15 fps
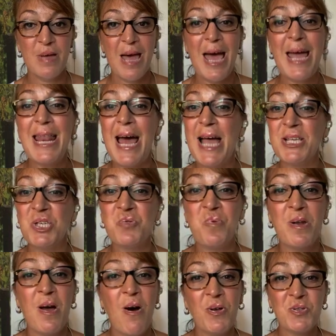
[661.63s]
And I just want
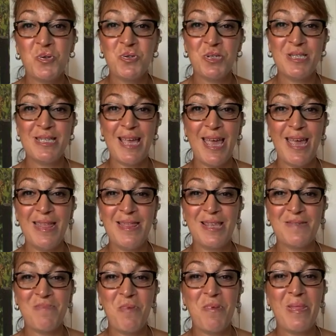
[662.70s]
to also just say in
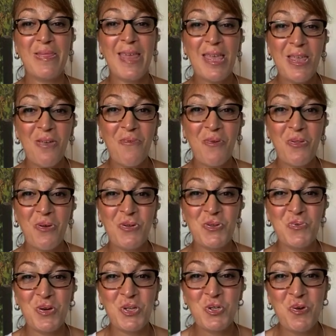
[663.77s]
this moment, thank you for those
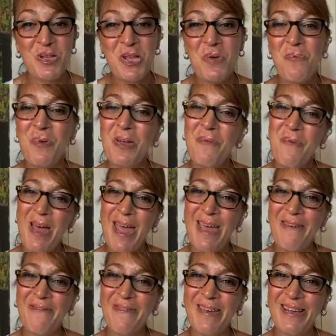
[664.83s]
who are joining Wing
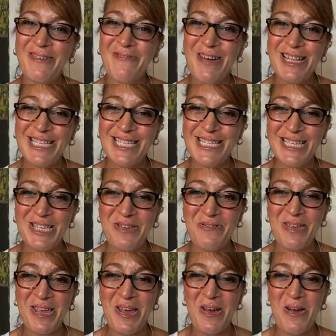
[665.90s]
Wave. Great to see you
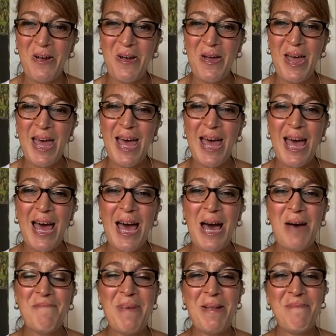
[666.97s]
here,
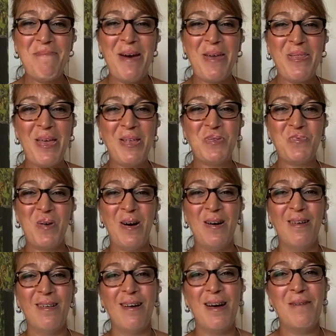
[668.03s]
um, and Beth as
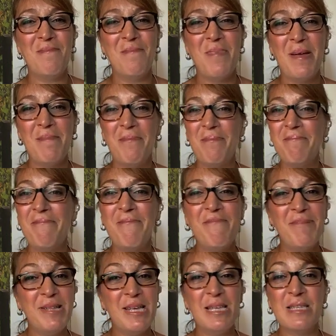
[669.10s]
well. Um,
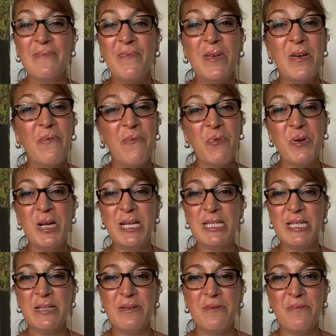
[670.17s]
please feel free
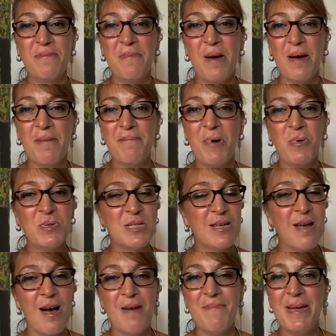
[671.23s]
to uh, post a
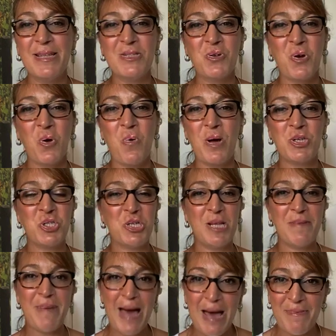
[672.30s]
comment or a question.
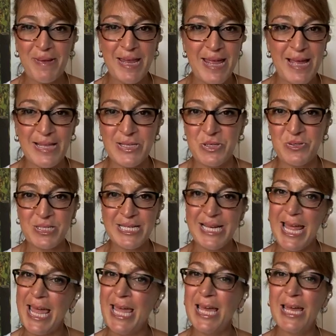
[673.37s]
I'm happy to answer.
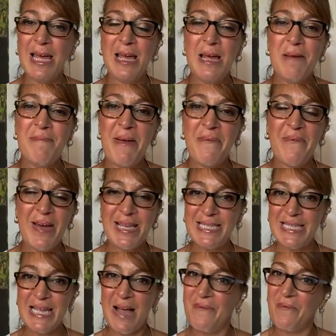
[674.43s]
Today, my
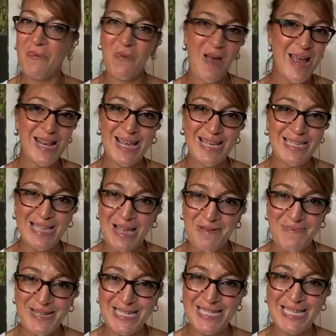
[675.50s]
Feisty on Friday
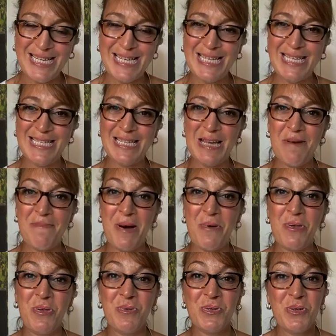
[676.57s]
segment is
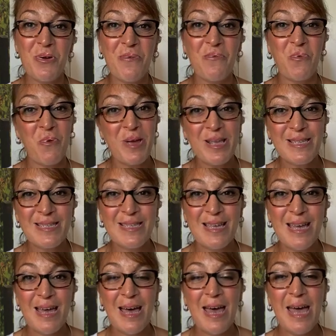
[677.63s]
about using your voice,
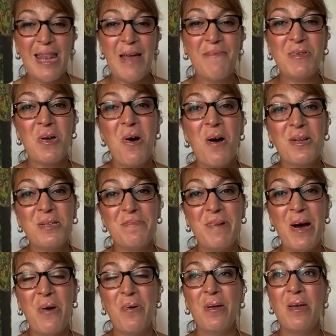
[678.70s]
and I've talked
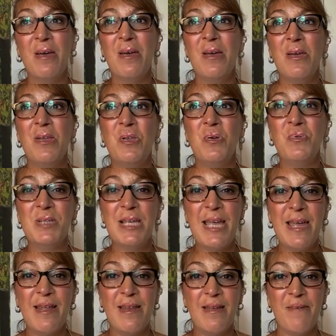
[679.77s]
about using
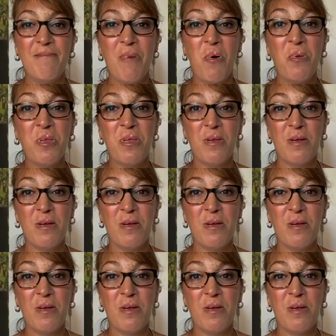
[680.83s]
it both